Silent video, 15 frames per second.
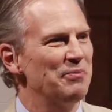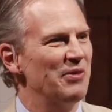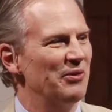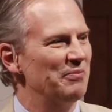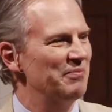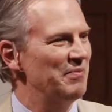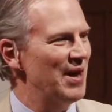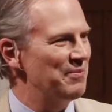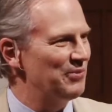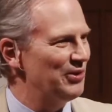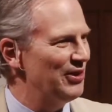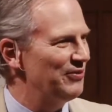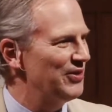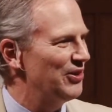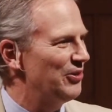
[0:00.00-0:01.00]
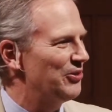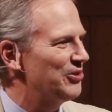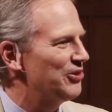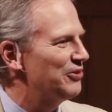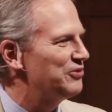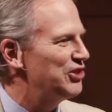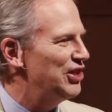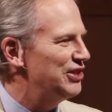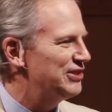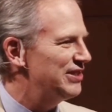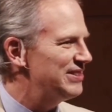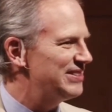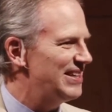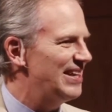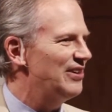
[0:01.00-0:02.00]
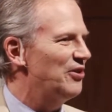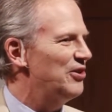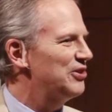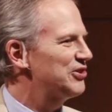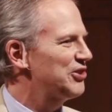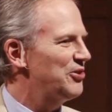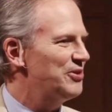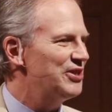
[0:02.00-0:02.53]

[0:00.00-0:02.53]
a member of the Order of Jesus and also